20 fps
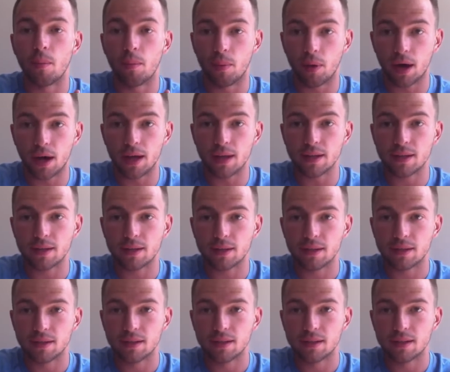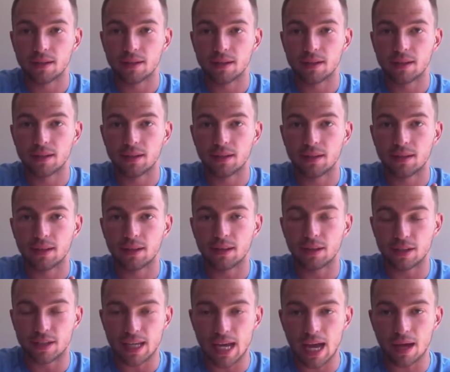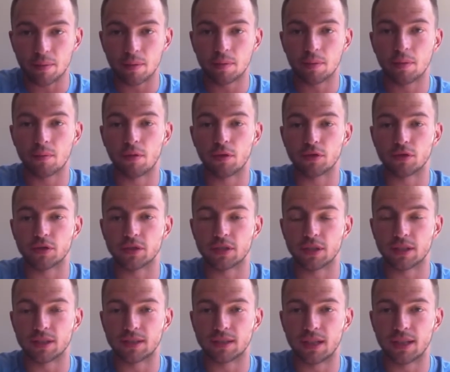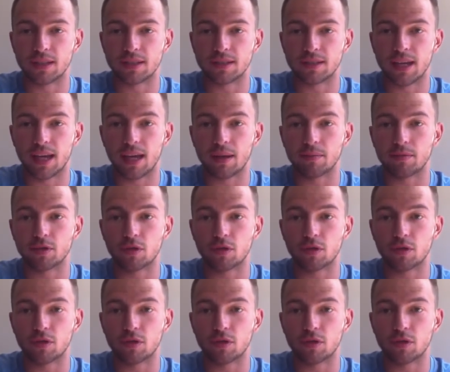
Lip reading: but the tablet promotion is going to stay the same.